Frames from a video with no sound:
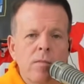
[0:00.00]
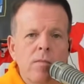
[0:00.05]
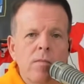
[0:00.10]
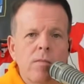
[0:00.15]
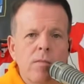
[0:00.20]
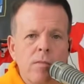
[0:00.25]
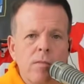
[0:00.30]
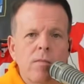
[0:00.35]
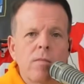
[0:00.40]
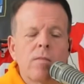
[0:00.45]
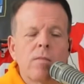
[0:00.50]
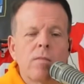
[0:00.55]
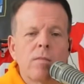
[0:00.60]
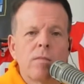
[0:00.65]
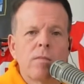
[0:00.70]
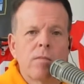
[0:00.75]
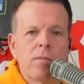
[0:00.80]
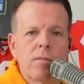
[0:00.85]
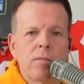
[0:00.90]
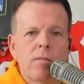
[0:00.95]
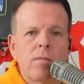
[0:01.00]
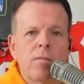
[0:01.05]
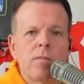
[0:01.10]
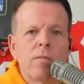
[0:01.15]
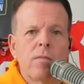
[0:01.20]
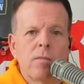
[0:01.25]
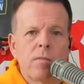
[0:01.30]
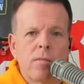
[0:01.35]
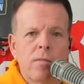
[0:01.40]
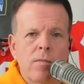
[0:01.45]

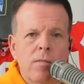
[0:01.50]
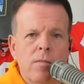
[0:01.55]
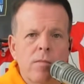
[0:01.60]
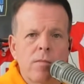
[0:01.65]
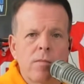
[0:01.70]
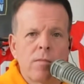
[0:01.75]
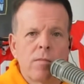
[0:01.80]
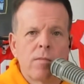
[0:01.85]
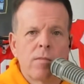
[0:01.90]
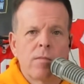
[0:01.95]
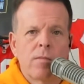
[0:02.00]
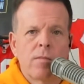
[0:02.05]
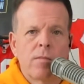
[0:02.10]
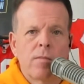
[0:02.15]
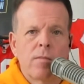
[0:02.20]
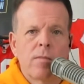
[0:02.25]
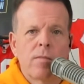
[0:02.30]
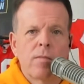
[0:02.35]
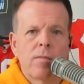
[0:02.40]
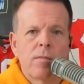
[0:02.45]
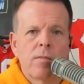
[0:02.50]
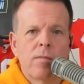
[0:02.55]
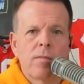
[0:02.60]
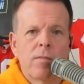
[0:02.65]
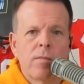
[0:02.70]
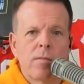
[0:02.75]
[no speech]